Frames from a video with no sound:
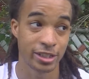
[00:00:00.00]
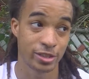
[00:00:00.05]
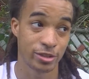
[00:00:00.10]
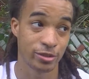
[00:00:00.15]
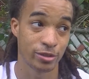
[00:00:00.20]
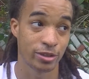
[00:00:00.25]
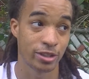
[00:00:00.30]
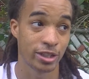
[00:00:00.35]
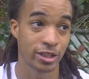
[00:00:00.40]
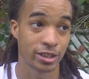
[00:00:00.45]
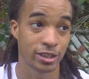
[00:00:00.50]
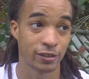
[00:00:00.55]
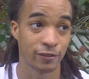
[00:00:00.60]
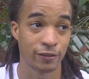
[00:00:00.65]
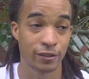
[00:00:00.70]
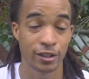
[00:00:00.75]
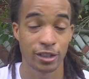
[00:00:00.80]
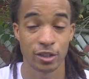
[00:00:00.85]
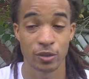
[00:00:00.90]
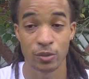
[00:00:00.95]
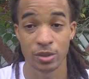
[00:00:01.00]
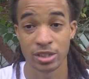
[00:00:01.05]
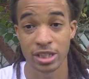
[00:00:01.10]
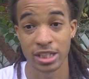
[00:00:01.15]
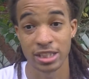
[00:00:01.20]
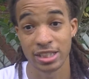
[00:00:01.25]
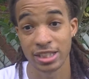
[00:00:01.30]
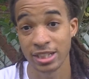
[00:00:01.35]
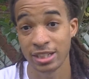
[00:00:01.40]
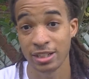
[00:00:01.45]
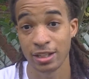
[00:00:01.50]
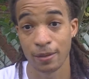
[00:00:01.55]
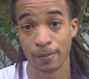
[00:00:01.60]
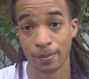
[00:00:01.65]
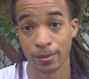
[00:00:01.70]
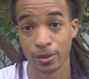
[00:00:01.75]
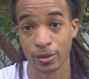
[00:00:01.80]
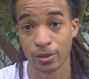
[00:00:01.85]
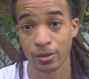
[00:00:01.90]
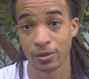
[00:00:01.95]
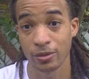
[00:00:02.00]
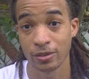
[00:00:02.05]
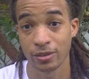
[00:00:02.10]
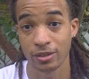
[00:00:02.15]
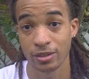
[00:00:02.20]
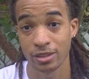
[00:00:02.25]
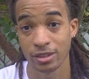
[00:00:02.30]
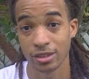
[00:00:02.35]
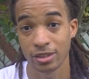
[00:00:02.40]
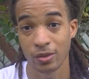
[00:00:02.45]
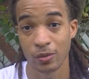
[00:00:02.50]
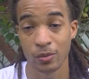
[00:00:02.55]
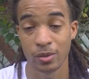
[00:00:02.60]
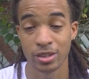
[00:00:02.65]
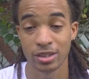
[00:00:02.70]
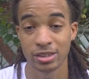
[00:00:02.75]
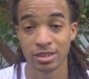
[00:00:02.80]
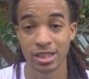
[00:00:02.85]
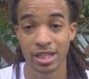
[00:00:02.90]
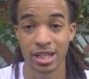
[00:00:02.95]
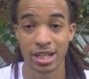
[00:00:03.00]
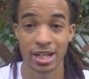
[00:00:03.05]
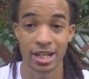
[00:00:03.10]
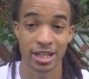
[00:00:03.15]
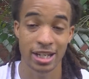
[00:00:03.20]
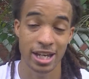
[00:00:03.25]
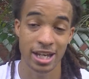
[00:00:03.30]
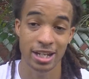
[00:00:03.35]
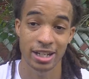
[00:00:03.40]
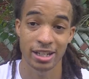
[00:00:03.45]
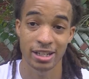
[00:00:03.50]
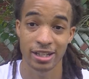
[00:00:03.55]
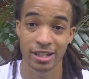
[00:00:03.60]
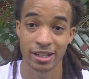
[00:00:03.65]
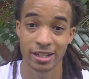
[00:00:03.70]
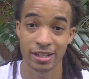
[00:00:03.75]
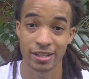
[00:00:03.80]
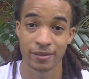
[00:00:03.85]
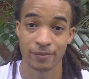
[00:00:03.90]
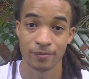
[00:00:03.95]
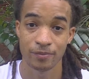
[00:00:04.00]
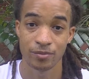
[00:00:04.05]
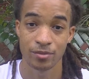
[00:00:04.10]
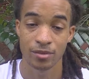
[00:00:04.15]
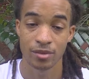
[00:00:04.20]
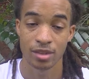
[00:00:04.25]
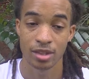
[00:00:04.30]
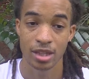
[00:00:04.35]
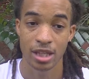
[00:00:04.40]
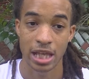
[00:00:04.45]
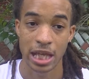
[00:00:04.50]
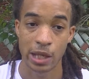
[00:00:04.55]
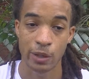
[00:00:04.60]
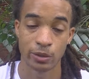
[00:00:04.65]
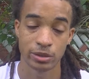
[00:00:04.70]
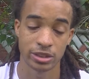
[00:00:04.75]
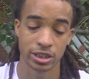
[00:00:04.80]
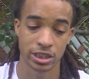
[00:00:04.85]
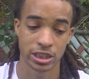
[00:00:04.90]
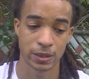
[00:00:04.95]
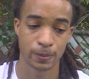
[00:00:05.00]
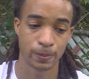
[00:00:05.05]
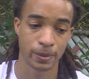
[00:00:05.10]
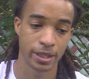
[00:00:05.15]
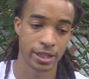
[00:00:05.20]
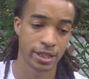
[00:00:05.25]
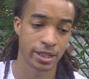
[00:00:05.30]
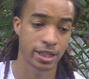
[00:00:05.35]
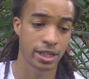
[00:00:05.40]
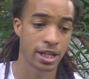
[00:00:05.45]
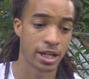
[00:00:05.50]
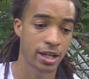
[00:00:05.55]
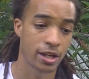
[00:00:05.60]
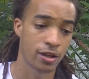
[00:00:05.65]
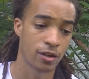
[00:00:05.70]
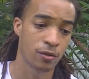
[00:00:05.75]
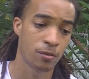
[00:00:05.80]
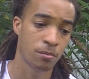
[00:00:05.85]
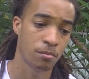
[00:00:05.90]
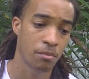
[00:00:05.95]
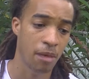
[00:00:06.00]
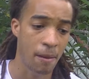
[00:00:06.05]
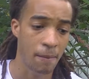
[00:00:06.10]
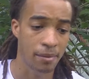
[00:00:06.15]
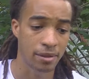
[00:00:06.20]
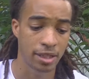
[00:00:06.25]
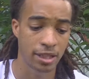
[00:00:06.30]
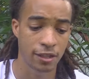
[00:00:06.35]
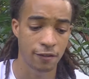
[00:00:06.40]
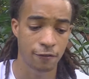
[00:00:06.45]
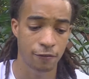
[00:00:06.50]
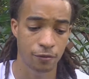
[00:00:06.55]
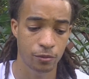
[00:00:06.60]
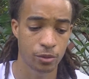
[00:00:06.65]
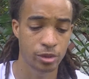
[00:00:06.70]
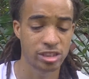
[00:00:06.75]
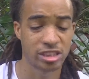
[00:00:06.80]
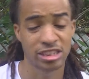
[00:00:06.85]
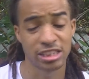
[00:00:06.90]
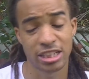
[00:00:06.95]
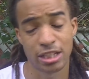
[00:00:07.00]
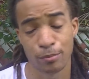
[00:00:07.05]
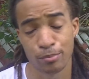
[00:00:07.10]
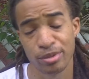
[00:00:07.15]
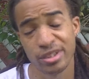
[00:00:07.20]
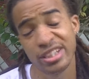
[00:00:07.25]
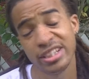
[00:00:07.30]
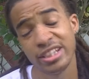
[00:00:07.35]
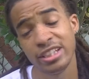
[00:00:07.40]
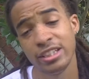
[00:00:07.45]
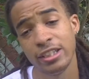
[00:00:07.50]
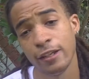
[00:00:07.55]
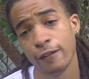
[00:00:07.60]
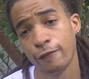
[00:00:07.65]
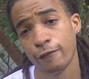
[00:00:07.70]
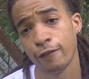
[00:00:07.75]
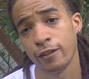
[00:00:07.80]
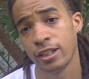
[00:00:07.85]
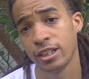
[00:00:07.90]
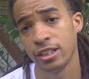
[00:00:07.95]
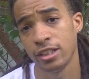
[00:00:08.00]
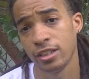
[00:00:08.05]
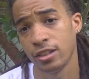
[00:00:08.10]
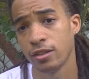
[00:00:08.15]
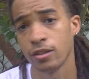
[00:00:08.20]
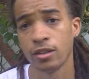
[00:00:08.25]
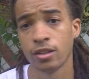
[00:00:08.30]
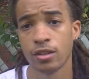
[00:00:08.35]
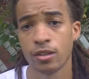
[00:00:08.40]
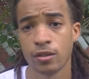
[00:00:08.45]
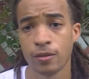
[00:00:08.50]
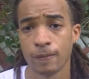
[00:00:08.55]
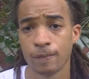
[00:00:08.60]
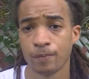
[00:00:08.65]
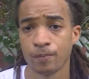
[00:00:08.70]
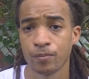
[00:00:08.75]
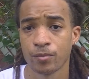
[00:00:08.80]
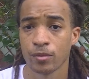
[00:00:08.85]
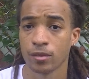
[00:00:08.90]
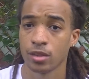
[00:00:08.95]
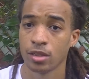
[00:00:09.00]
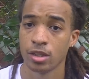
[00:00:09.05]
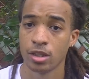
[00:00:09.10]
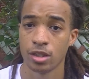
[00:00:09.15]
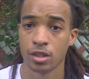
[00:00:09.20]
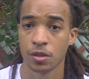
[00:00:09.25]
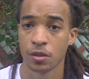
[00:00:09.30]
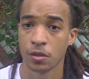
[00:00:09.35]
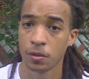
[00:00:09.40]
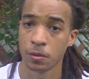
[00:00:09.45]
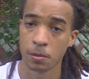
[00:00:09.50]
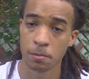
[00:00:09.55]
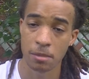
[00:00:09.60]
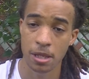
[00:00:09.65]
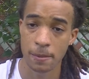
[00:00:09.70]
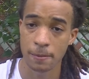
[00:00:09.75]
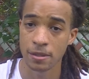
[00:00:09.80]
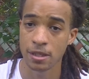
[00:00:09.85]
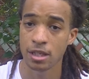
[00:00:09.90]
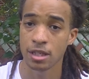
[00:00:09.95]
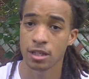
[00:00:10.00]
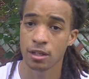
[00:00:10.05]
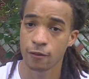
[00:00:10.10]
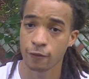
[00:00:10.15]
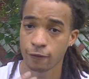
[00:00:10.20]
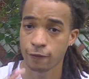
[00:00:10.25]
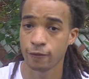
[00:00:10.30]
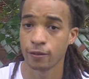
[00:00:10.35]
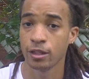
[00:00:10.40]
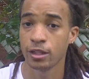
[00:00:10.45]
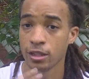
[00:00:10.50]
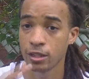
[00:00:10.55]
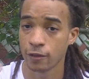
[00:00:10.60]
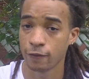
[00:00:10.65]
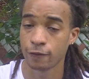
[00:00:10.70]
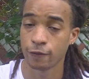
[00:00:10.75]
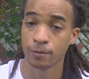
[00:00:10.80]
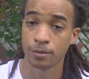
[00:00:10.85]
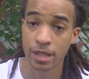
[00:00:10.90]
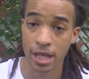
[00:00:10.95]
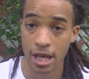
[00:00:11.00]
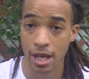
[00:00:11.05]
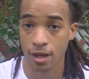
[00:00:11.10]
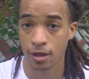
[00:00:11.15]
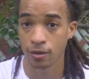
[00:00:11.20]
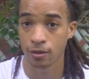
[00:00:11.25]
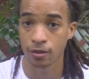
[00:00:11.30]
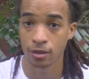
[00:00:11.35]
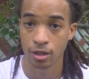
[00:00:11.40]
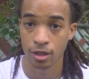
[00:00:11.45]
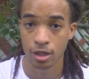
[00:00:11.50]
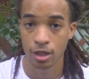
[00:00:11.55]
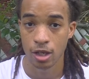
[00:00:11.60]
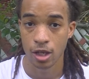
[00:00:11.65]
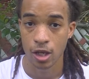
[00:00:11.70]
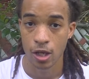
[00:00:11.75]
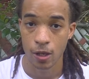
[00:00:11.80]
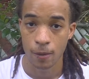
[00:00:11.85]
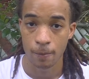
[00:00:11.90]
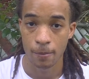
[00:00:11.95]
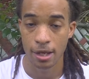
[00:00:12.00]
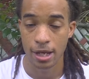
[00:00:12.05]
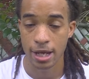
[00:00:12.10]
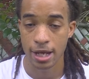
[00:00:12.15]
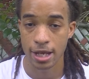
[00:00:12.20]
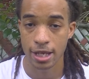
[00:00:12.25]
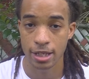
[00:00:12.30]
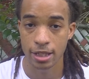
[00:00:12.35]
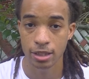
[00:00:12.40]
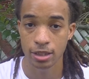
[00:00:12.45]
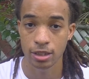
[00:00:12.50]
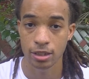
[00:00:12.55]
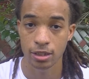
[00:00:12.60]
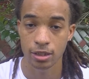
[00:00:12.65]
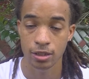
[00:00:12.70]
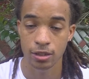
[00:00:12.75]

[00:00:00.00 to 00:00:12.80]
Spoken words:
introduction video which I didn't upload, the one that I kind of cut. I was explaining how my belief was completely different a year ago. You know, maybe a year from now, my